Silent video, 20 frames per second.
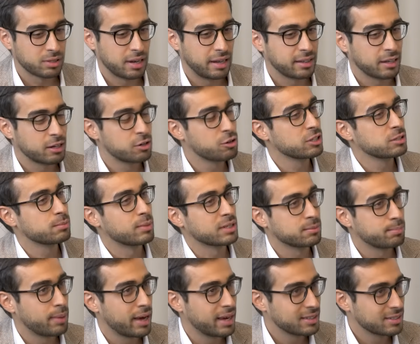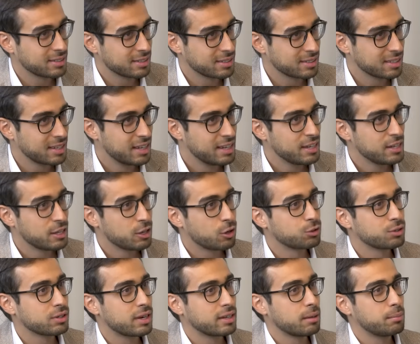like Christmas spices because
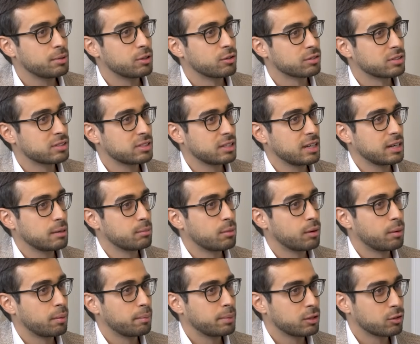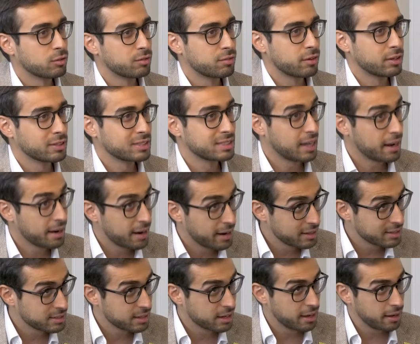you get a bit of cinnamon, a bit of star
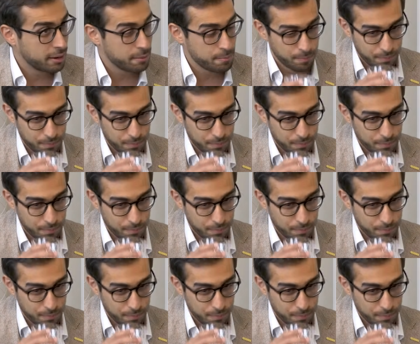anise again.